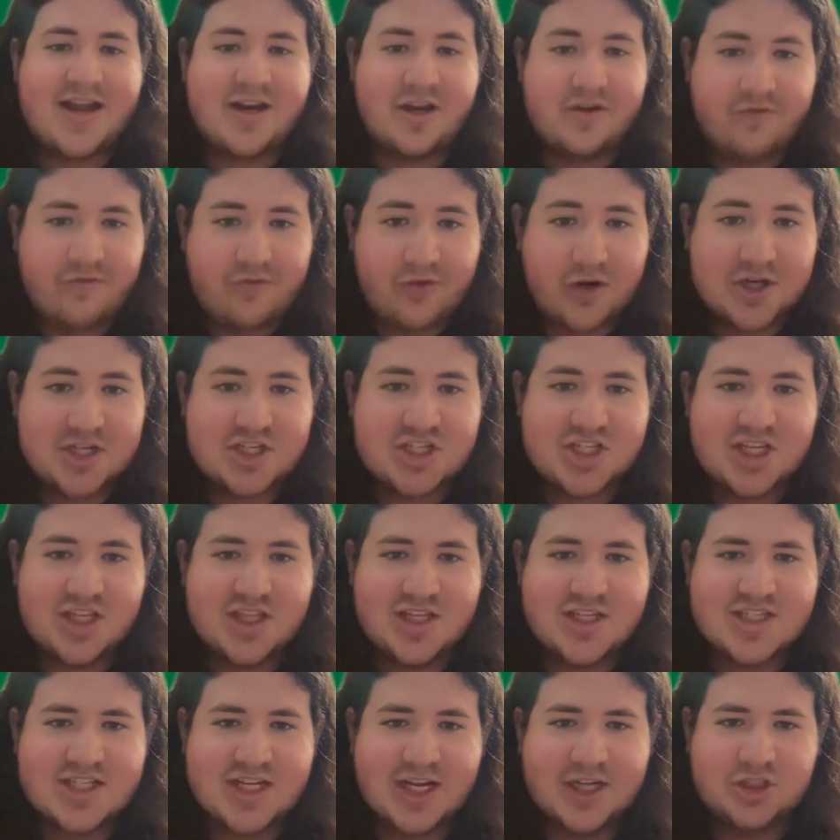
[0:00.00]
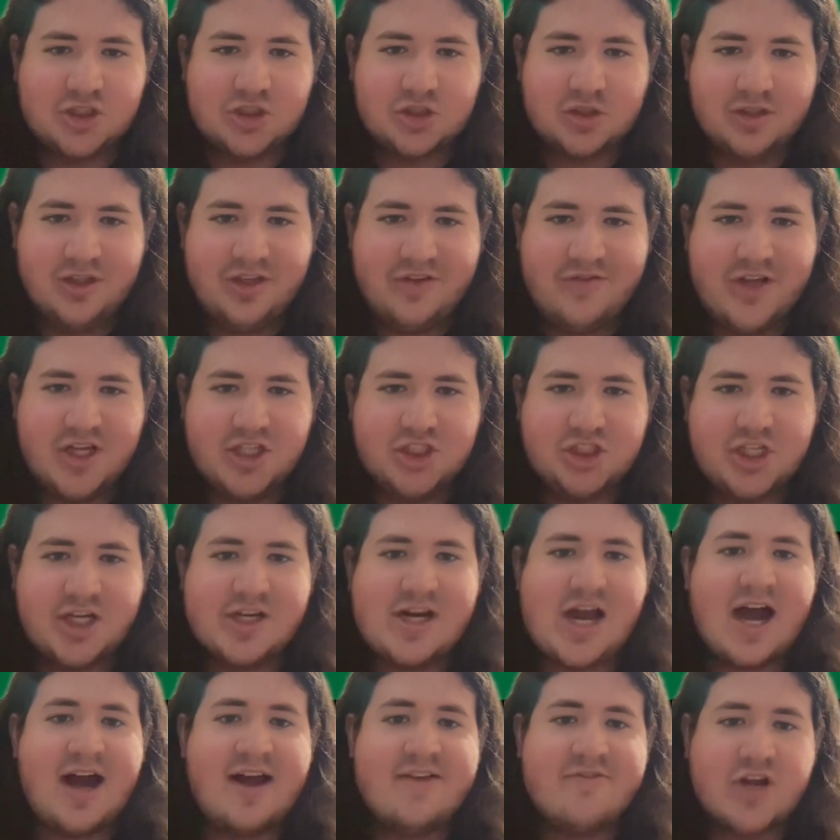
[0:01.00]
in 1st in the Central Division,
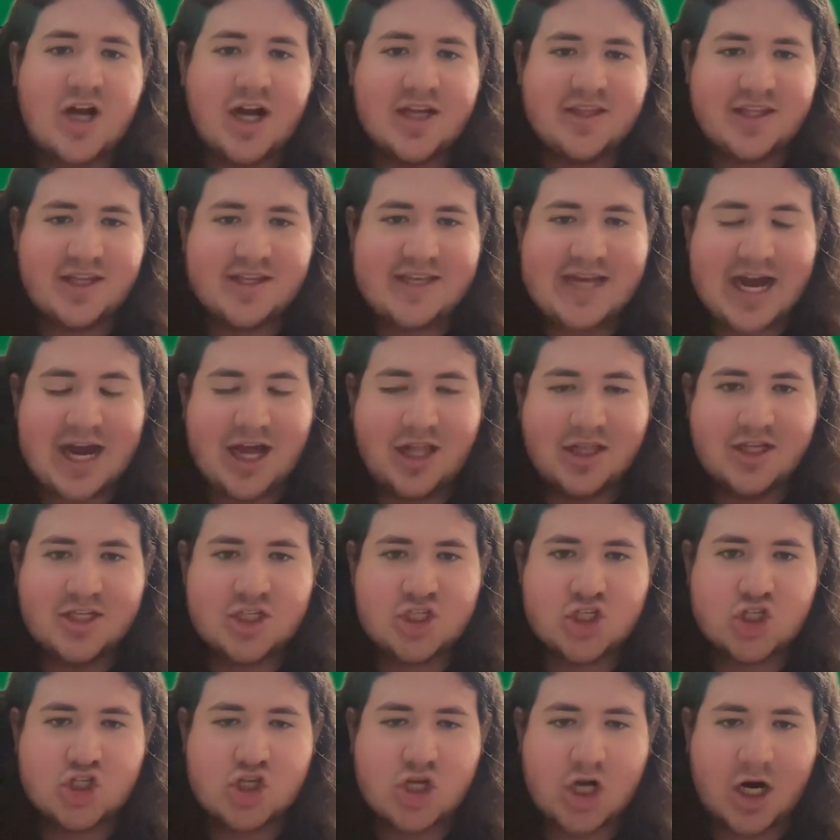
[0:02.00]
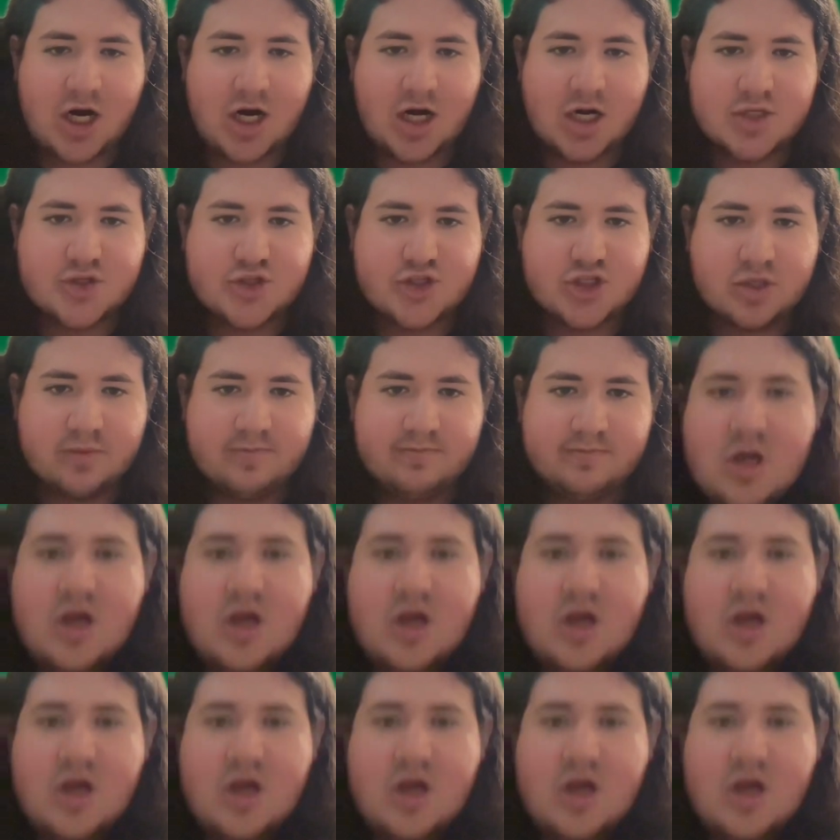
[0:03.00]
I've got the Dallas Stars.